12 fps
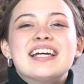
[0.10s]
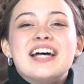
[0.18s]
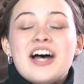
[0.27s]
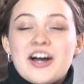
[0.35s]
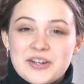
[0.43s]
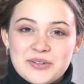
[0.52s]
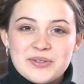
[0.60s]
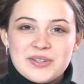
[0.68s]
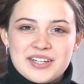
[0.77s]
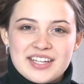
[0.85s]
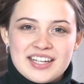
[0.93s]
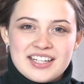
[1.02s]
Are you
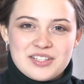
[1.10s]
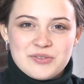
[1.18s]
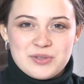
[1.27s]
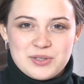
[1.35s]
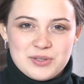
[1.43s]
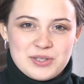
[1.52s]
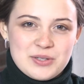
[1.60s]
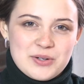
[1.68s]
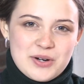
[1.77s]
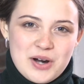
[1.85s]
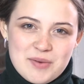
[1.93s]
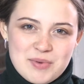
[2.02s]
looking to reduce your
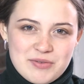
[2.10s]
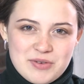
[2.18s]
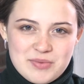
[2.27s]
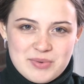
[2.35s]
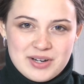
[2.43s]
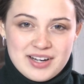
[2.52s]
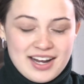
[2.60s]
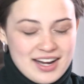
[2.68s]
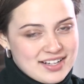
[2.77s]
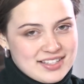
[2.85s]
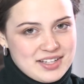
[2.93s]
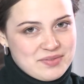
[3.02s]
carbon footprint
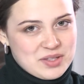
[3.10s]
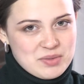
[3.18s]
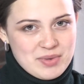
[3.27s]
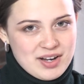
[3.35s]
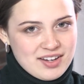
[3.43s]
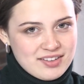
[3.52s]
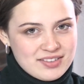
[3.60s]
and save some money?